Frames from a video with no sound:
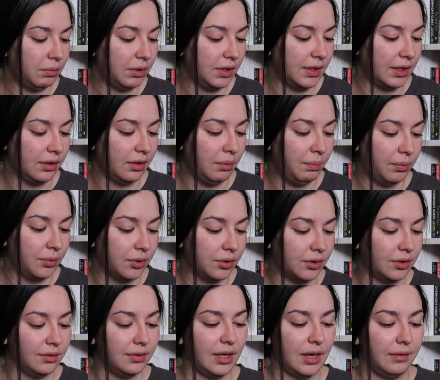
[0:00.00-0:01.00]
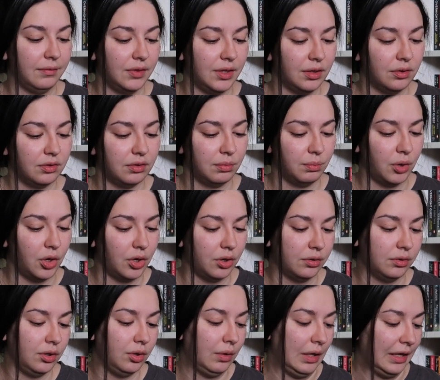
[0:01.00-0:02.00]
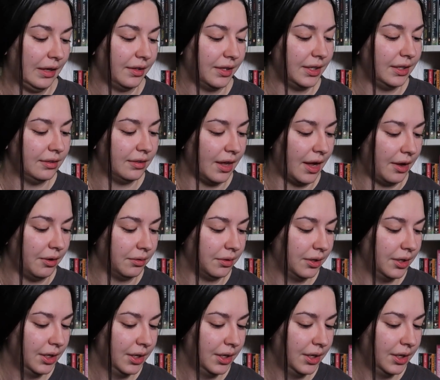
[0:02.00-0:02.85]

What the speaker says: within the borders of this small New England town.